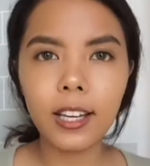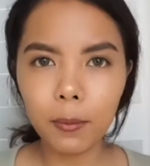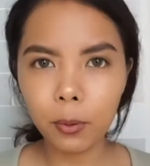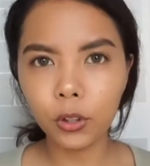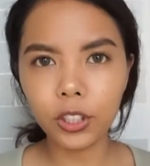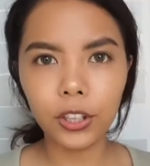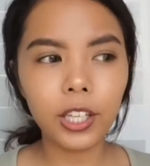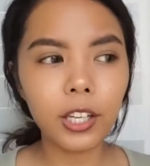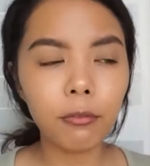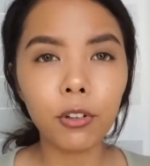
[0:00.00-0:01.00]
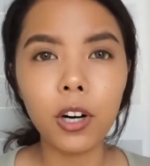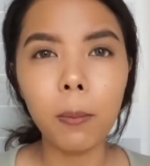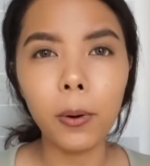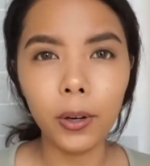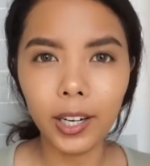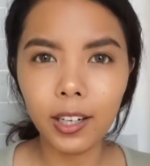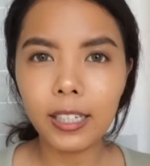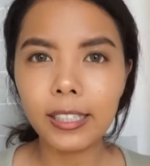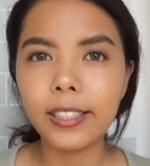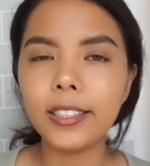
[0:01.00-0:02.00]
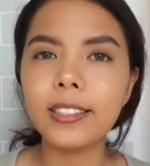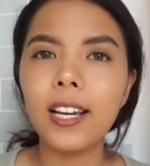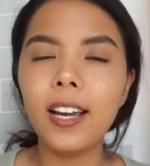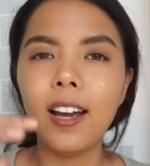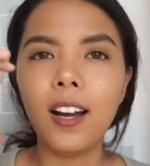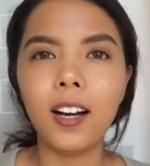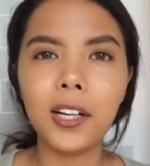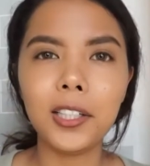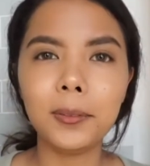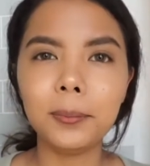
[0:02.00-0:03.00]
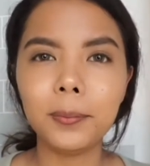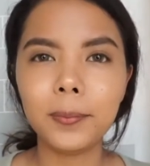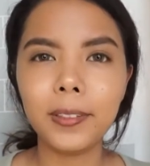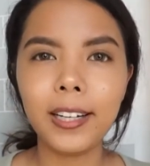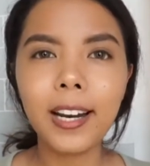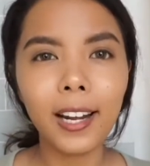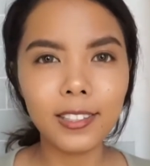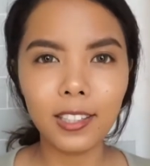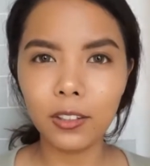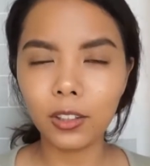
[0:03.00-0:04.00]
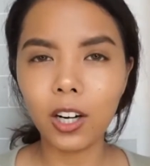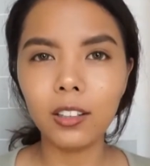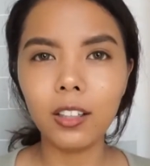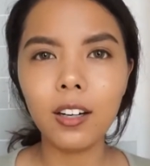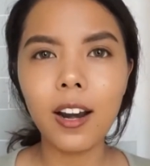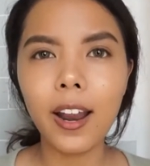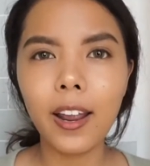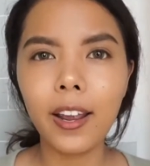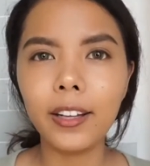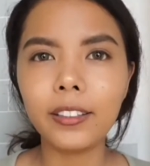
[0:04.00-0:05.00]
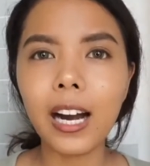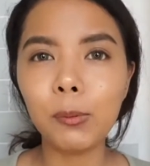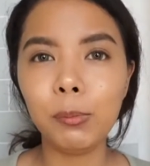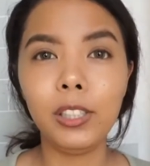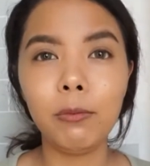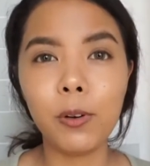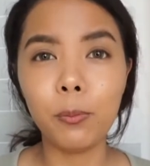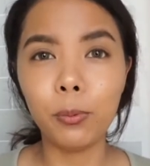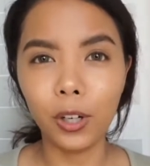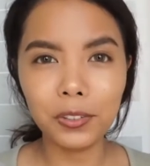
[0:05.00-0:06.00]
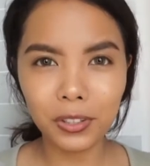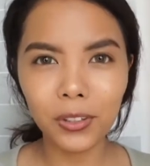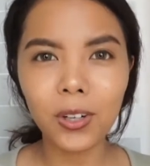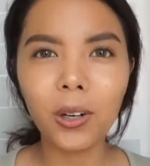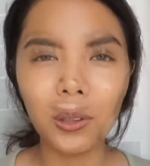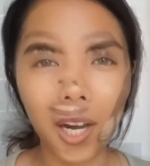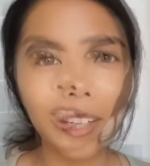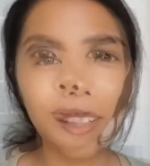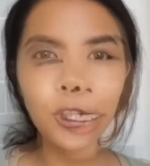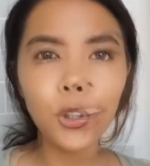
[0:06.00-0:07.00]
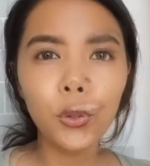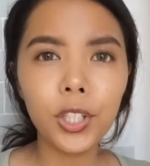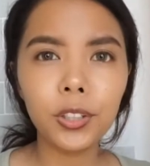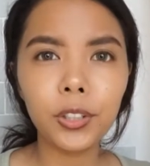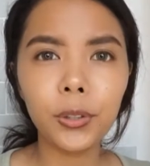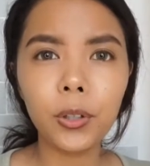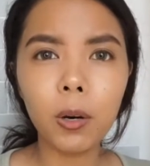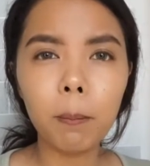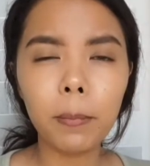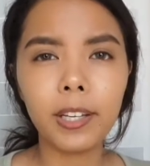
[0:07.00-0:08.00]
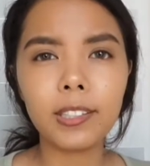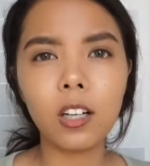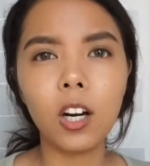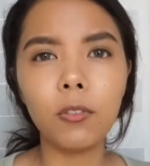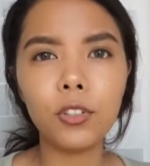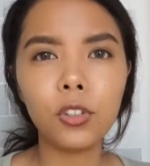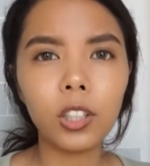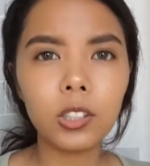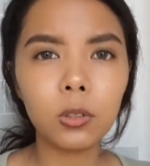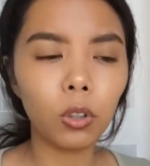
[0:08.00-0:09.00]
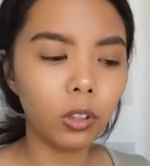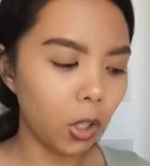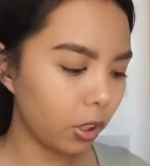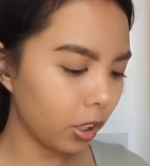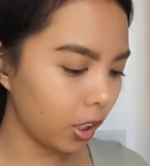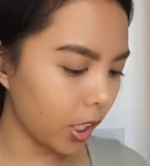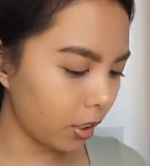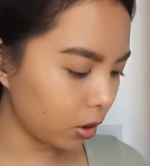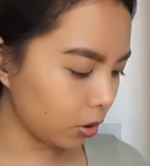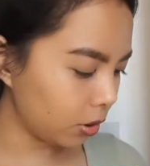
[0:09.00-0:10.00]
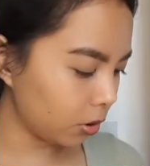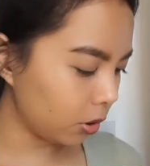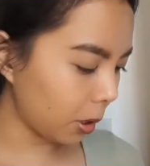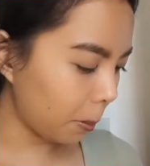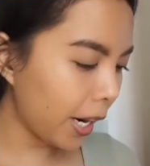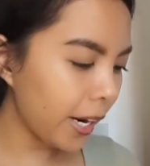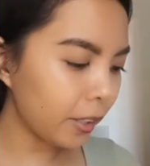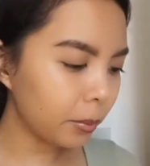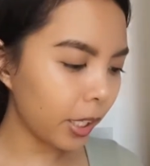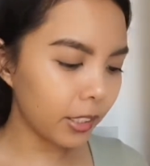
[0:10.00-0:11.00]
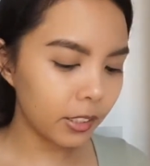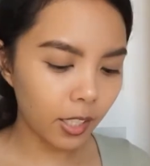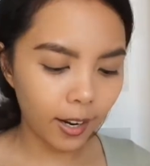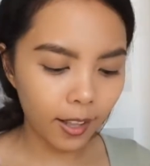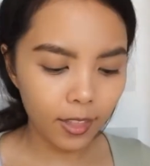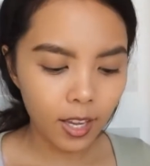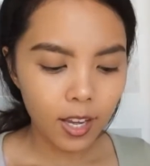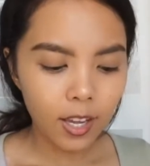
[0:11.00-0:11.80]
important thing for a Morena is enhancing your color, and I believe in bronzer a lot. I'll be showing you a mix of drugstore, local, and also some high-end brands. And